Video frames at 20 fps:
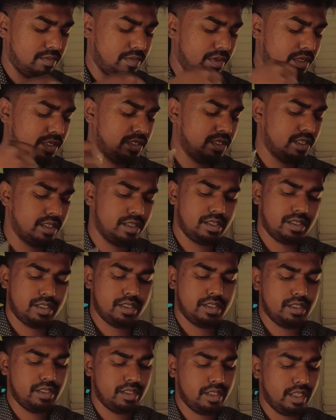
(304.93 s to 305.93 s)

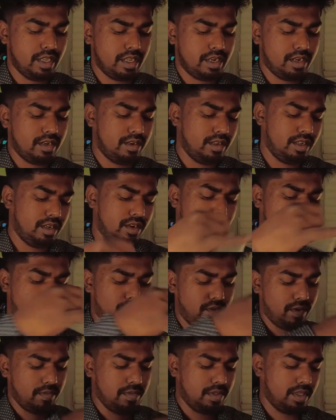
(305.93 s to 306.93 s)
pieces that, you know,
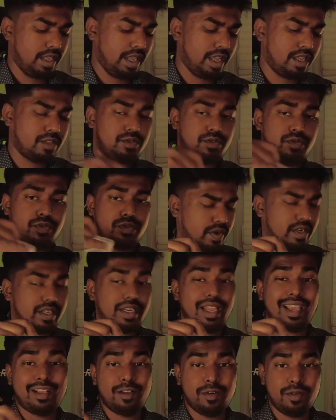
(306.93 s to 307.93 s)
from the actual
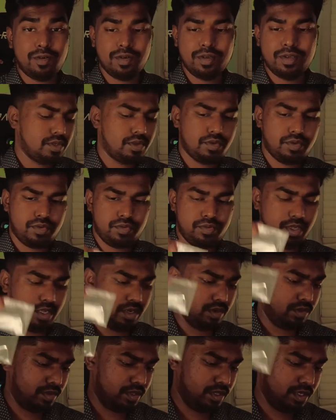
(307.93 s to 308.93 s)
rectangle. So, you
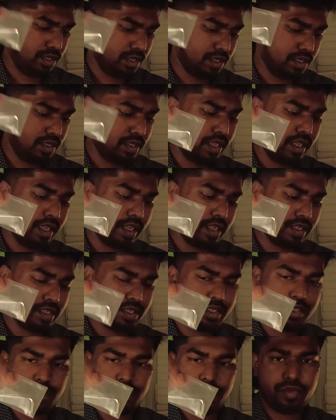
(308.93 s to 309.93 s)
know, this is
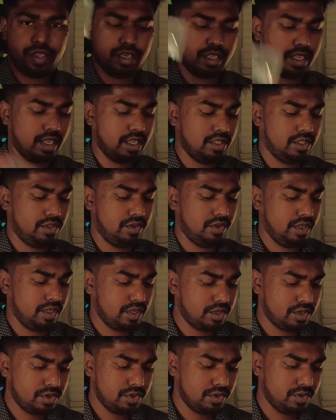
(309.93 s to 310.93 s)
that in case you
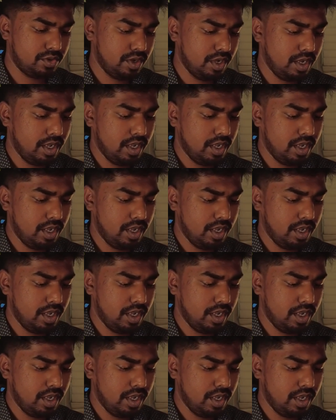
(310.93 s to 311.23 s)
need to.